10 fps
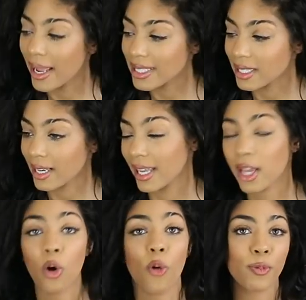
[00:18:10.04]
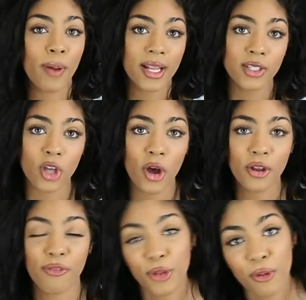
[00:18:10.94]
Basically, it all depends
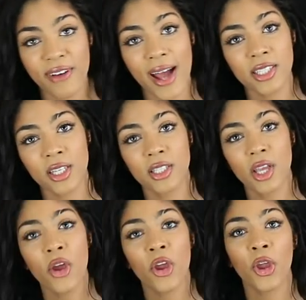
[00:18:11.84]
on a few factors,